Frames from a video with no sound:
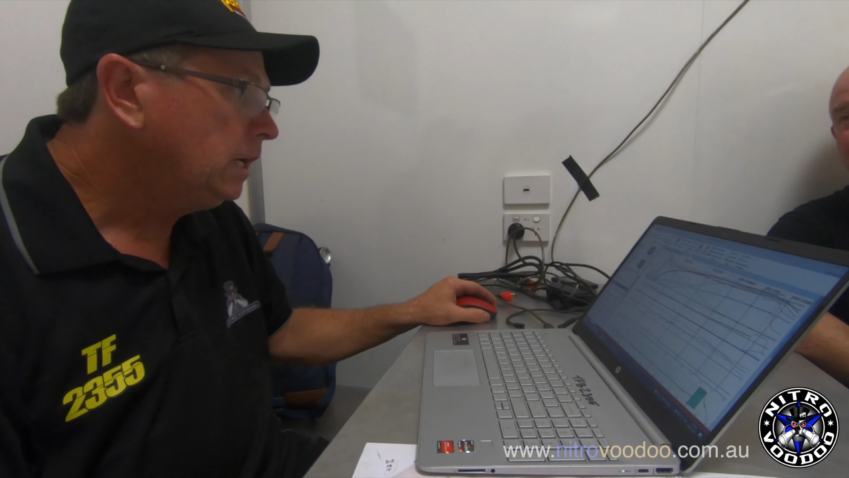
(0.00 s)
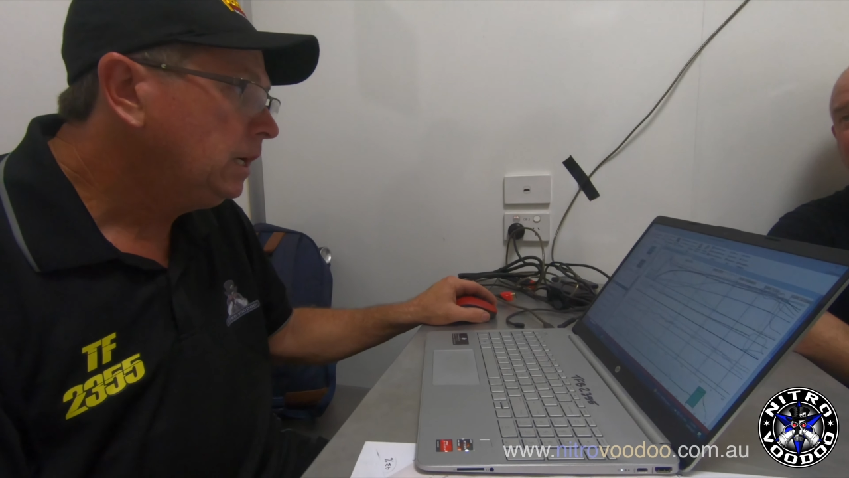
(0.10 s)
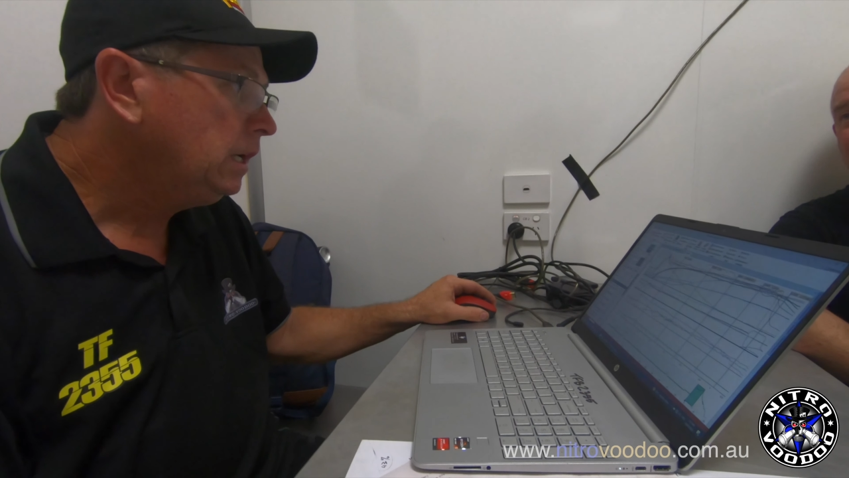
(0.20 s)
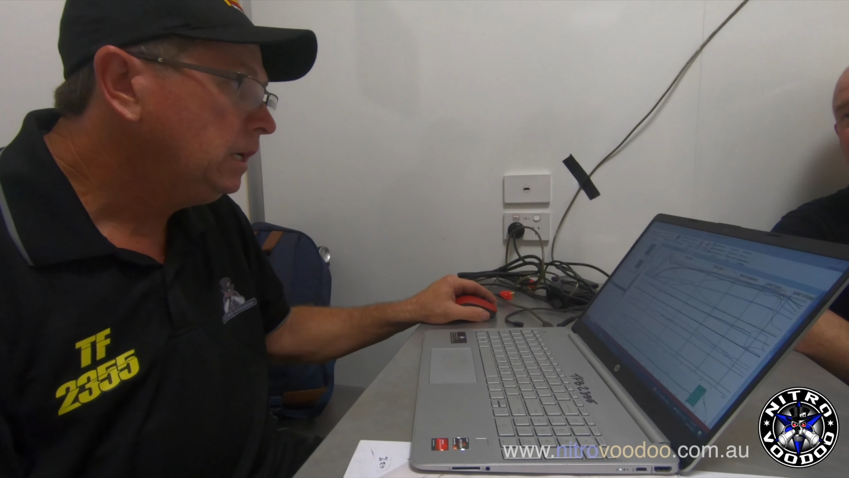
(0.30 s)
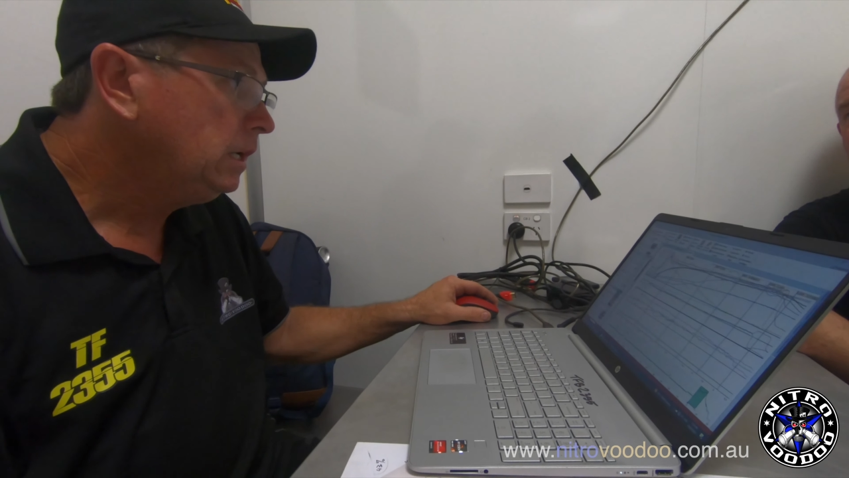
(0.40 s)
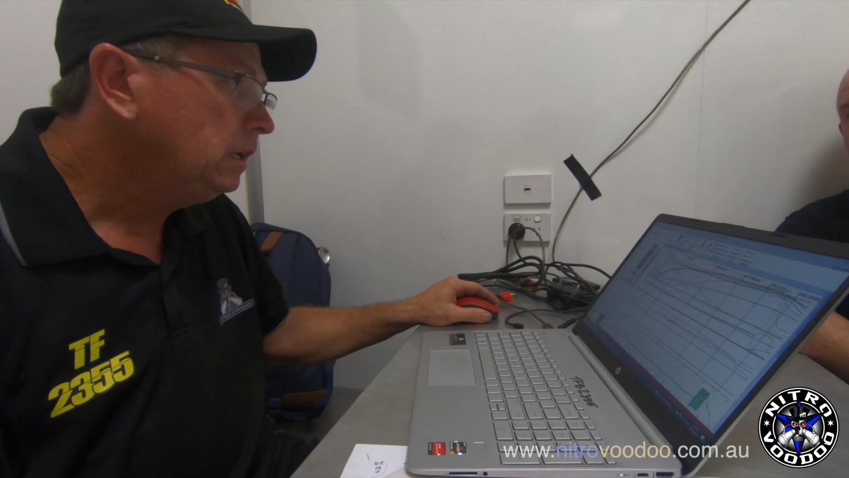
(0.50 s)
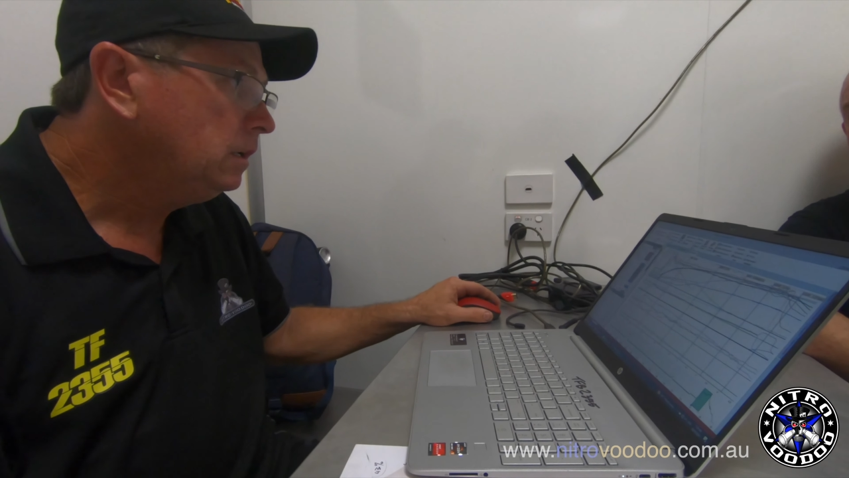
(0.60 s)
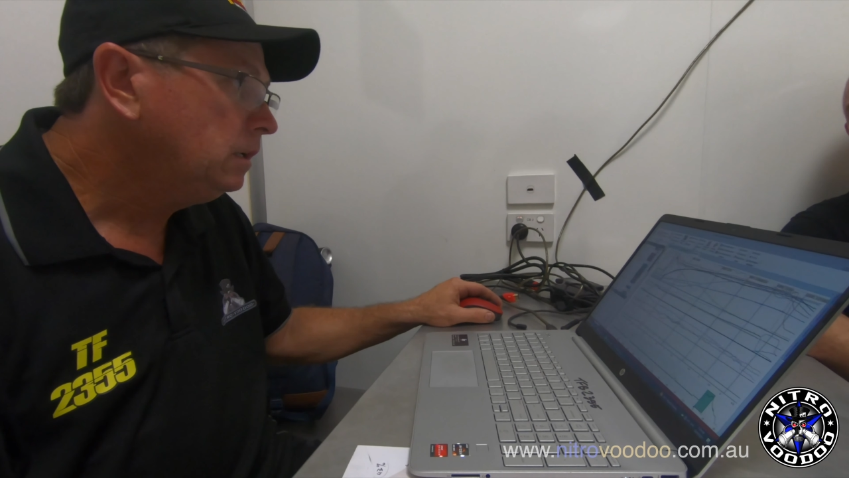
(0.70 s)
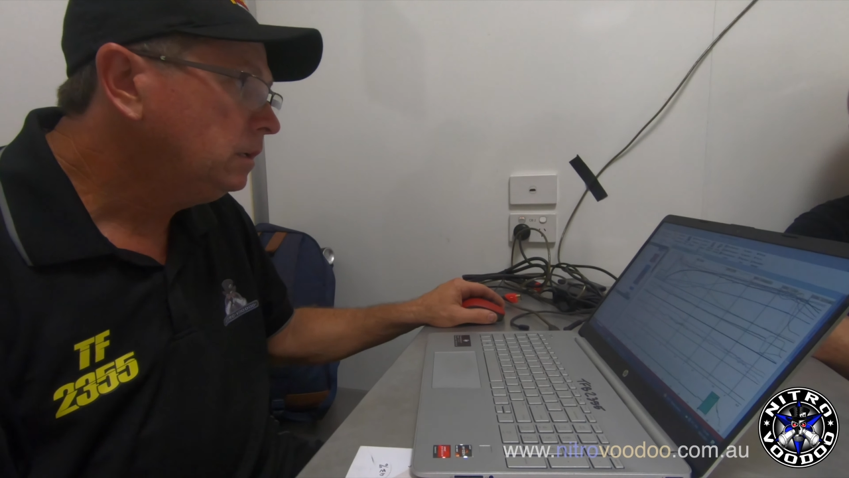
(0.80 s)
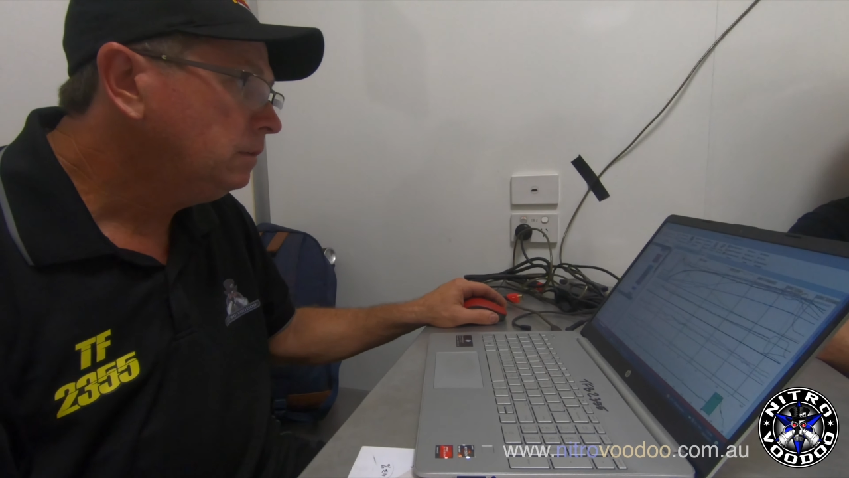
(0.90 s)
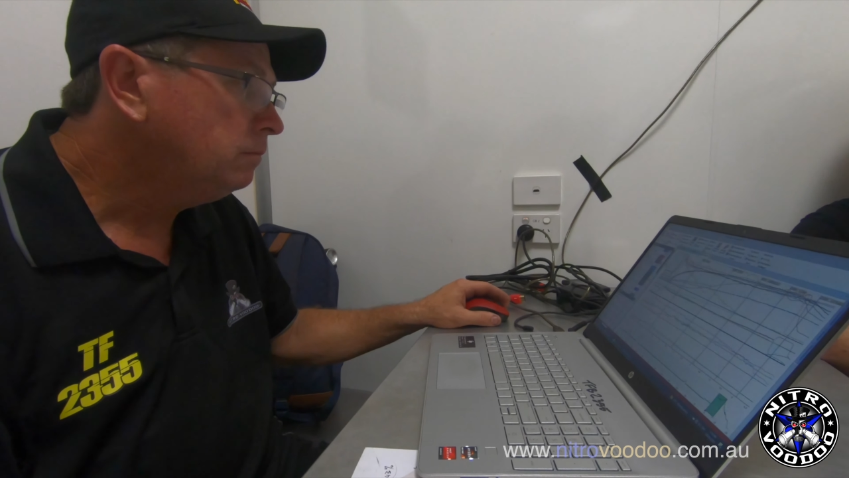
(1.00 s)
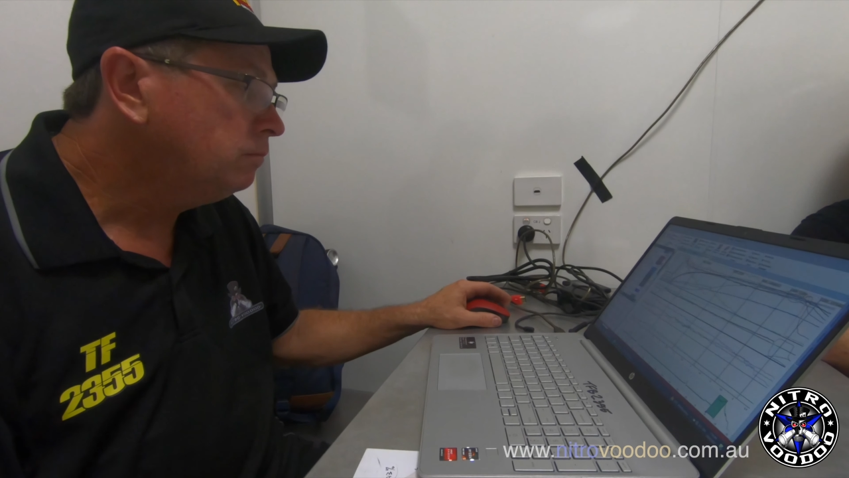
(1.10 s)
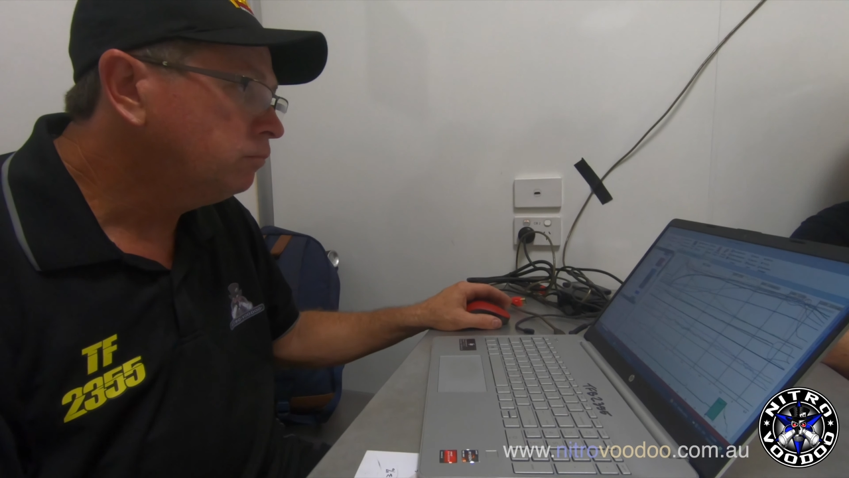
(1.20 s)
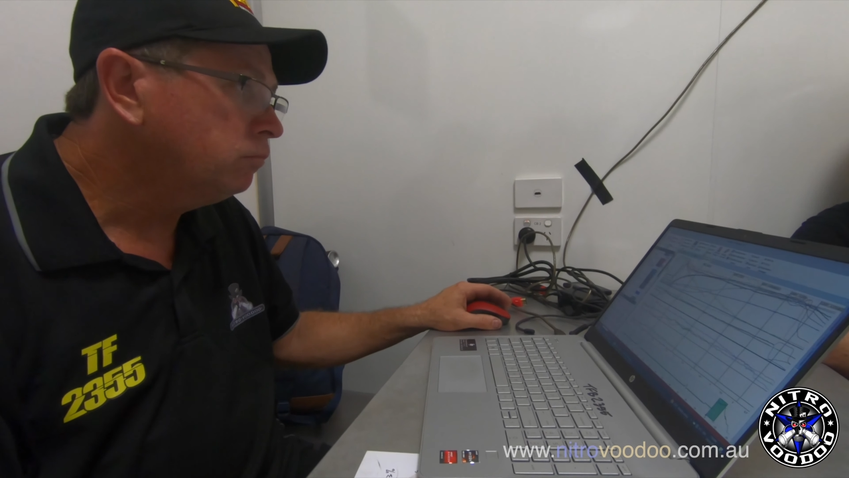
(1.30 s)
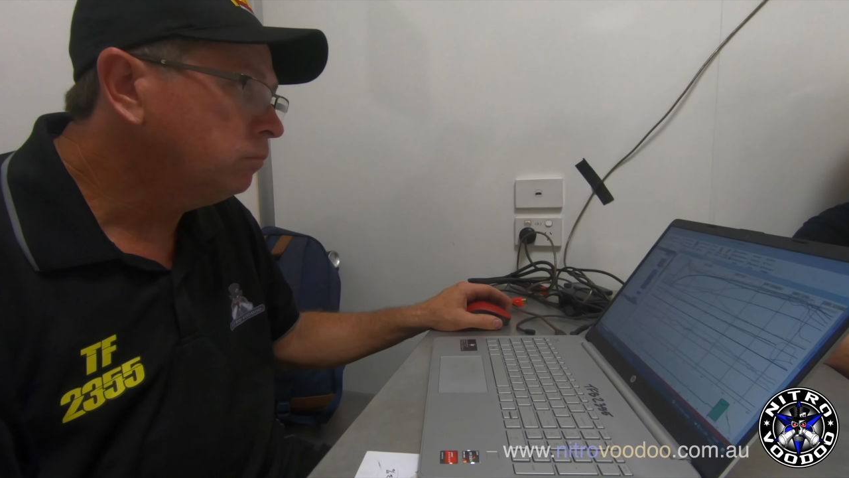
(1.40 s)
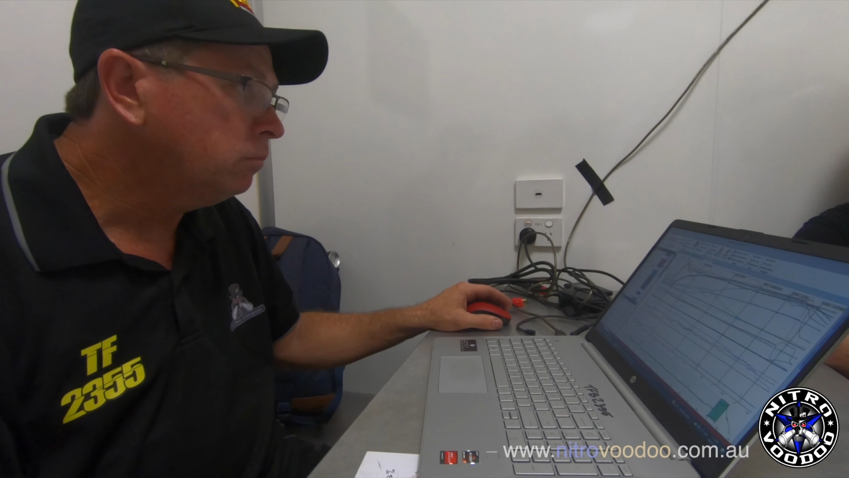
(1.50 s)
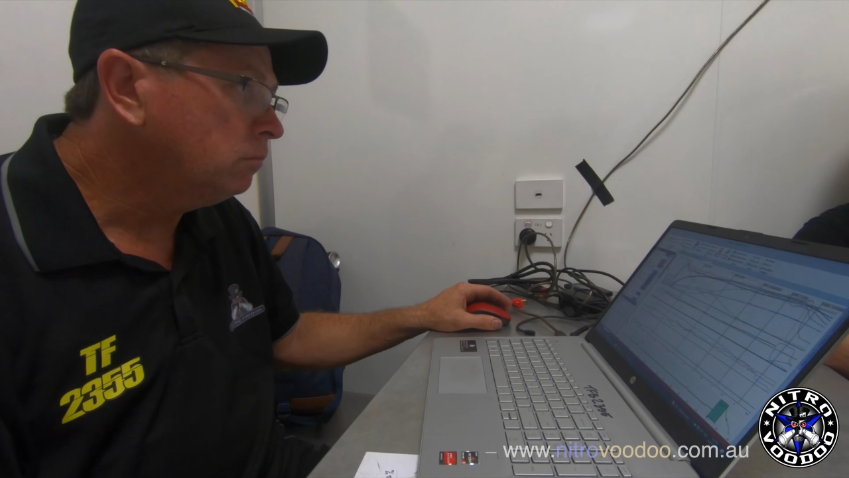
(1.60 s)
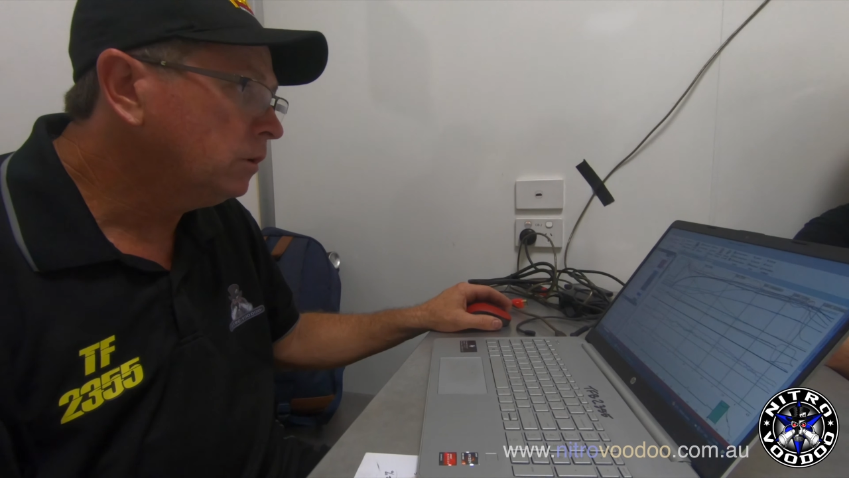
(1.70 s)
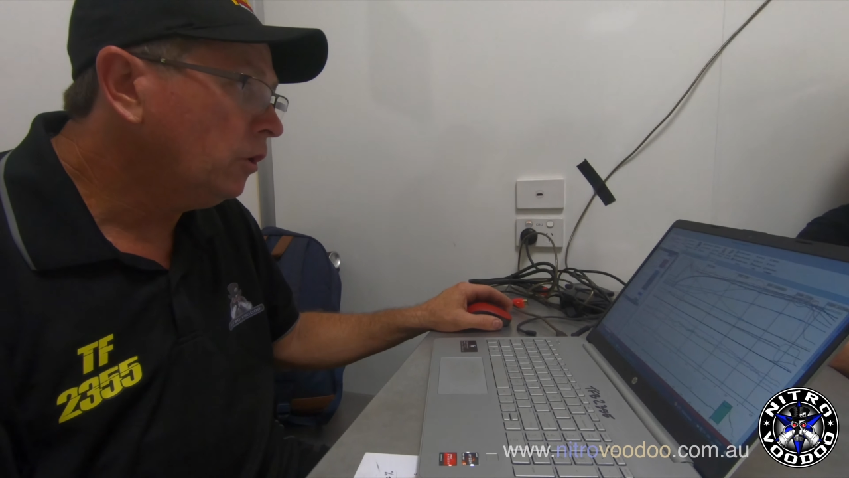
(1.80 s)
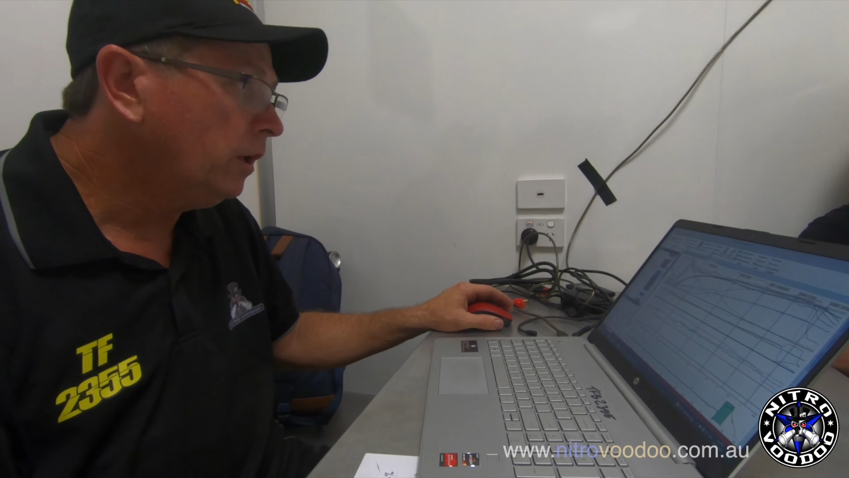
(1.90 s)
and the team is more confident.
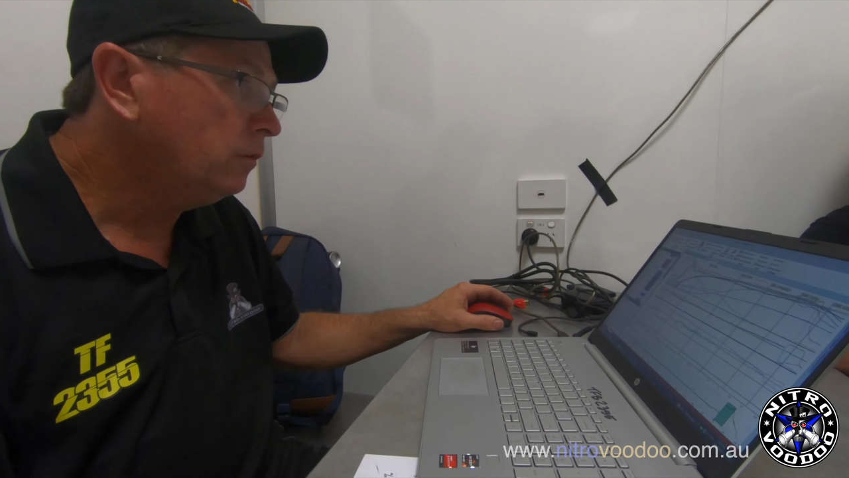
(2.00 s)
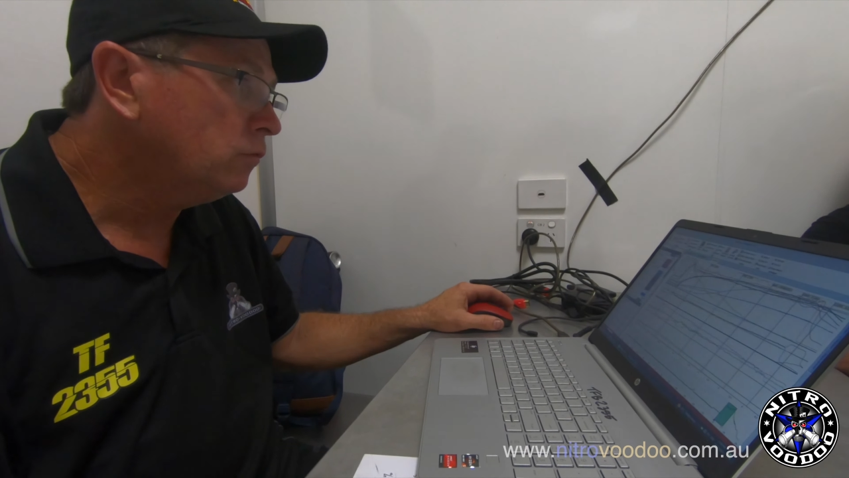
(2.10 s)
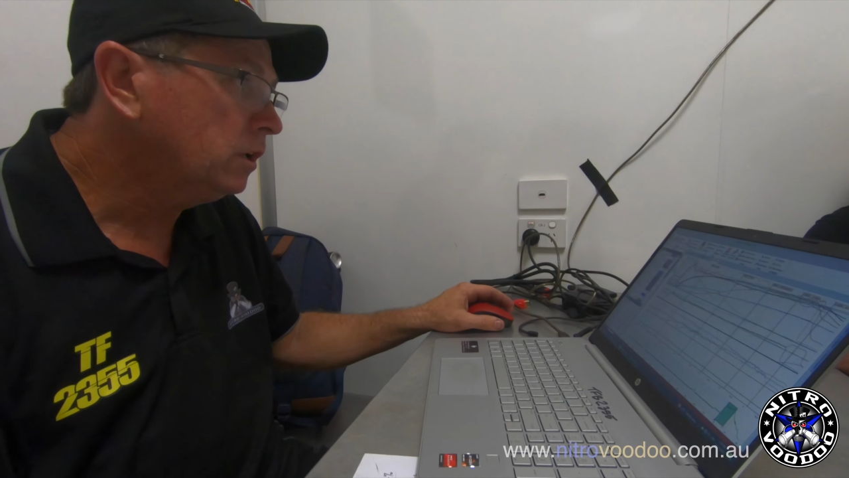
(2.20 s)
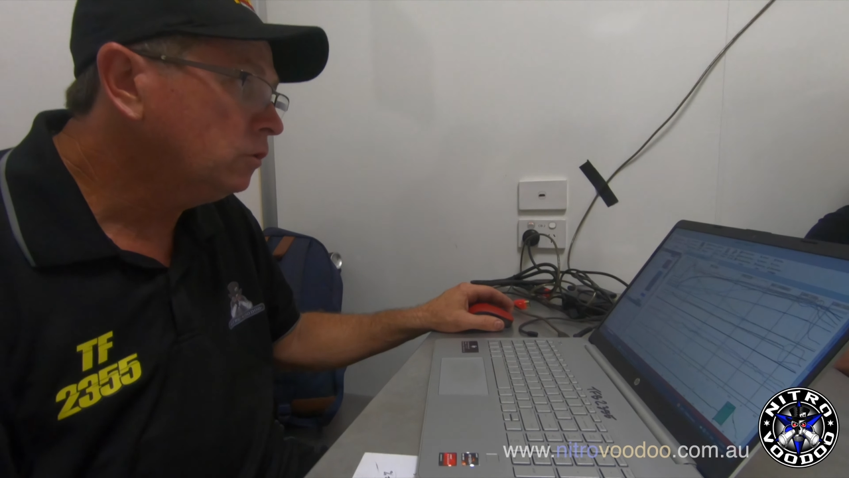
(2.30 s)
There have been